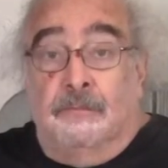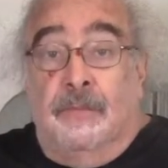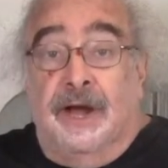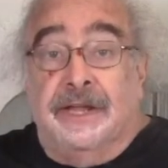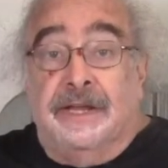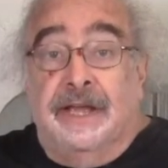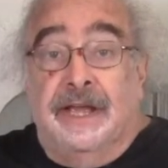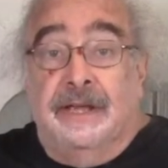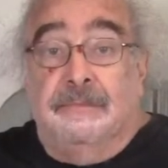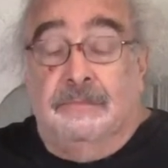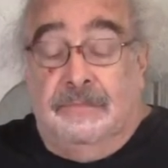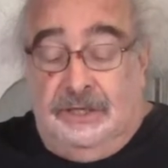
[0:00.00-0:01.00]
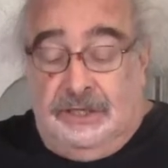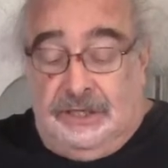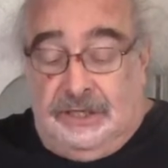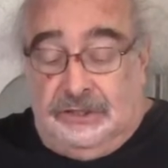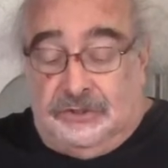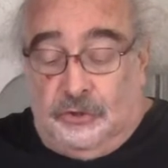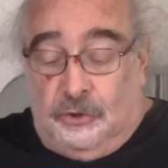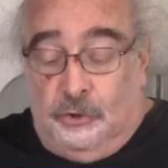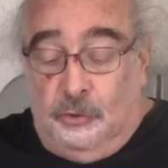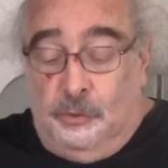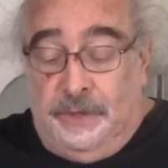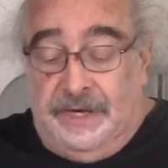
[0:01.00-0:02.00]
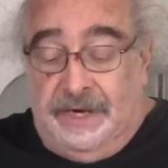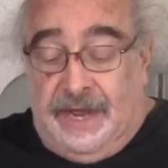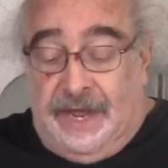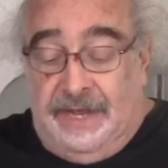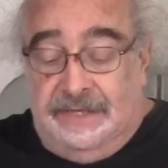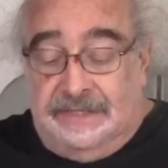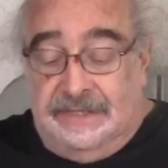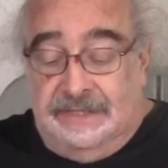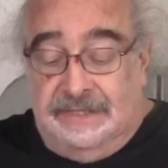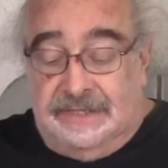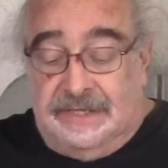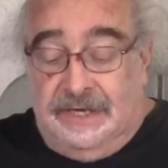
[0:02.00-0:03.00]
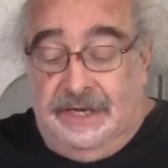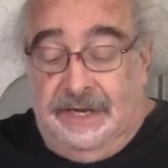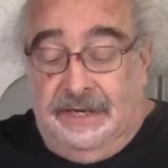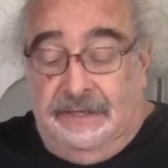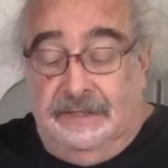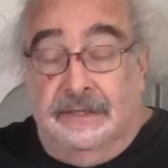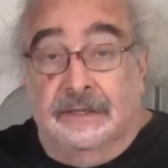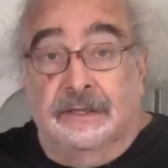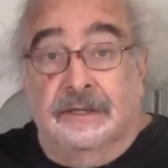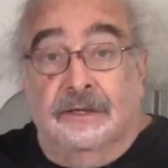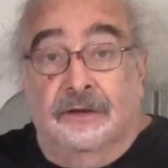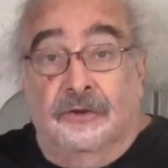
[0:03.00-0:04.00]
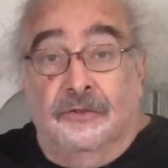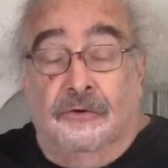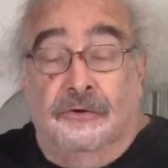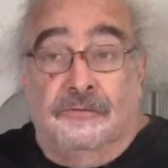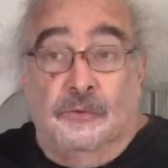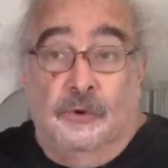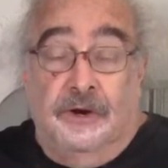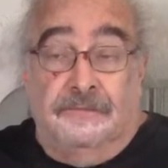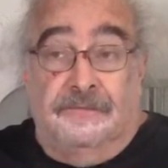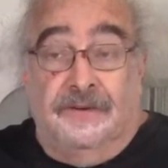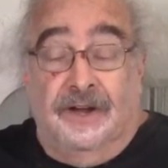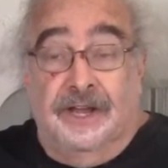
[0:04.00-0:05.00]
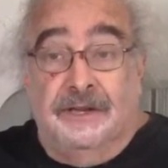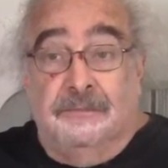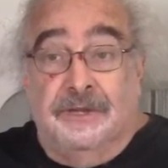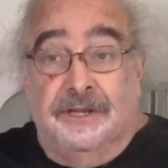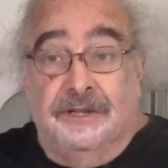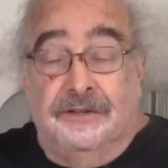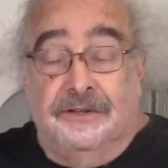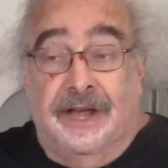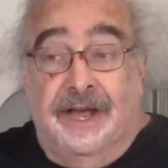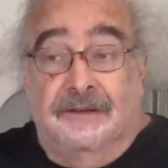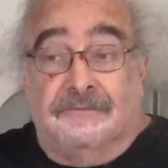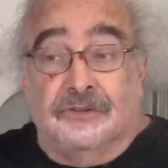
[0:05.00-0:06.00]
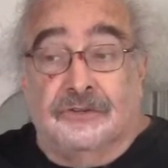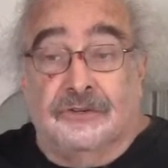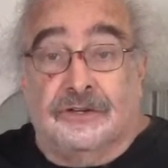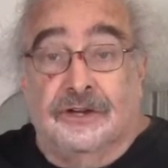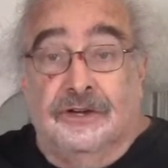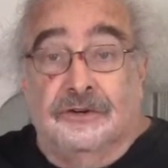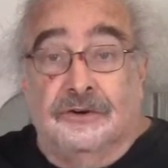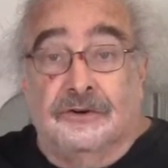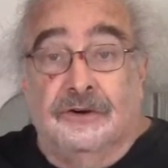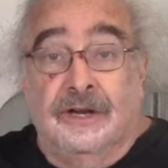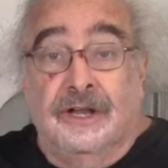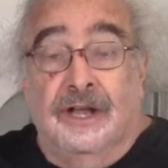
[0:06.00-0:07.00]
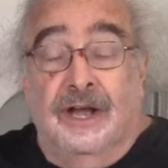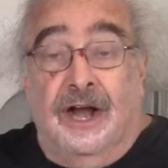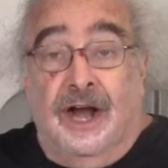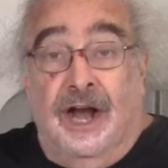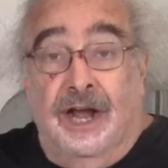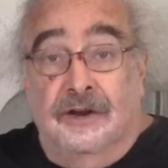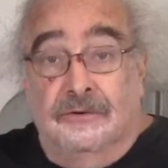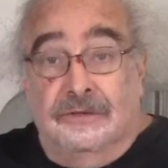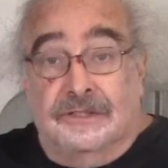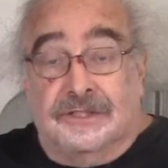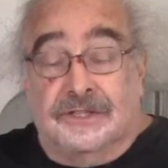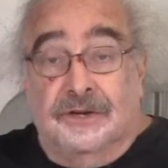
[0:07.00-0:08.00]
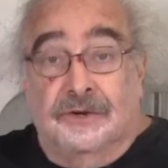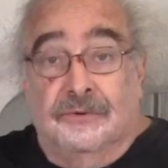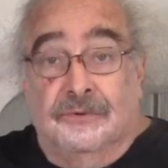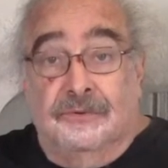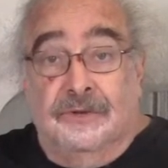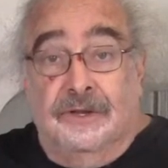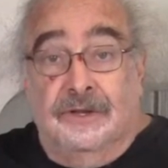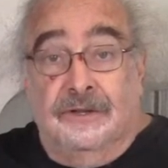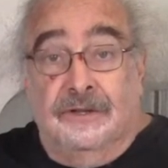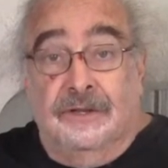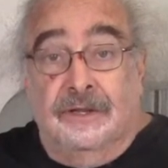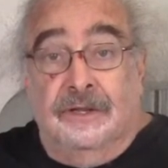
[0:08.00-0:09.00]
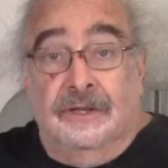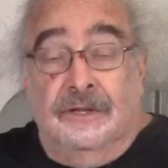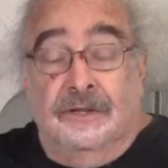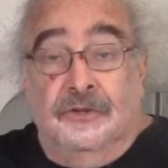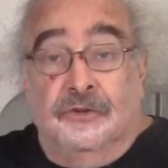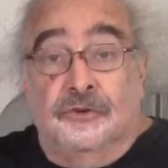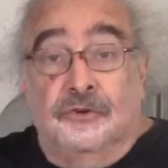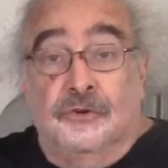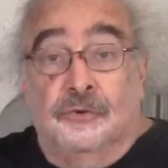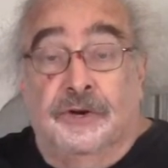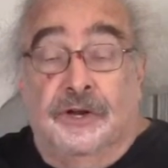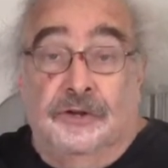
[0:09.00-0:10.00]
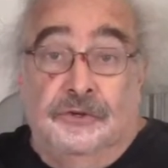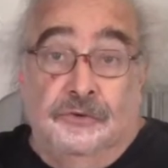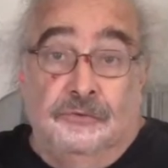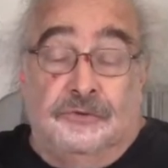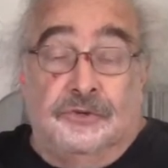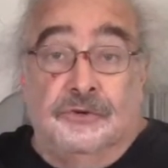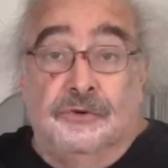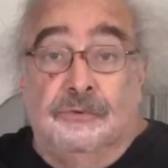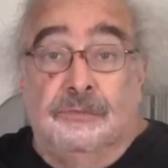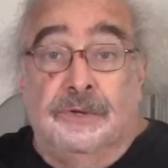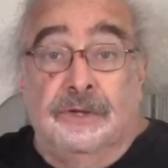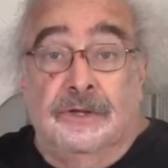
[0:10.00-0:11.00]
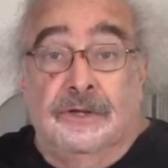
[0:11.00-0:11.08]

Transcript: My name is Irwin Eisenstein. Although if you want to find me, you have to look under Ironstone you can do it on YouTube.